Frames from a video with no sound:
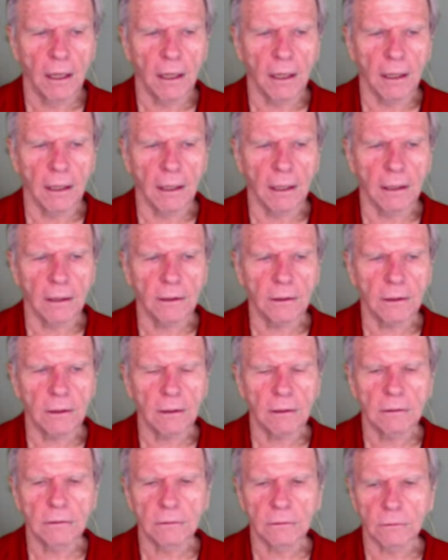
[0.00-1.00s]

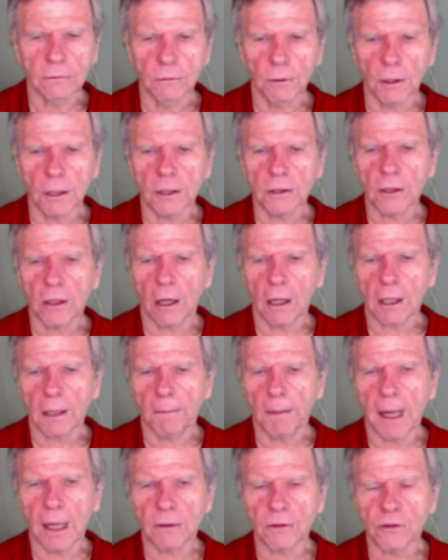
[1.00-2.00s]
And we're going to talk
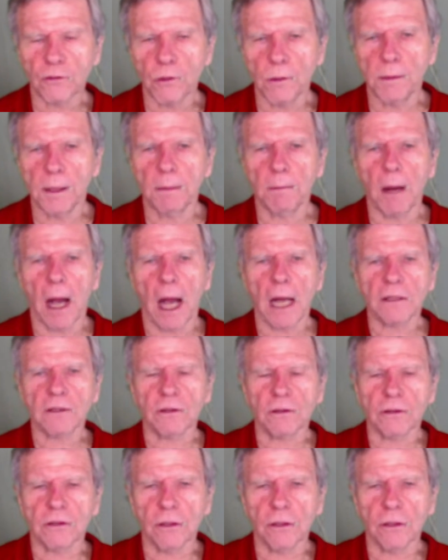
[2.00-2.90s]
about streaming boxes.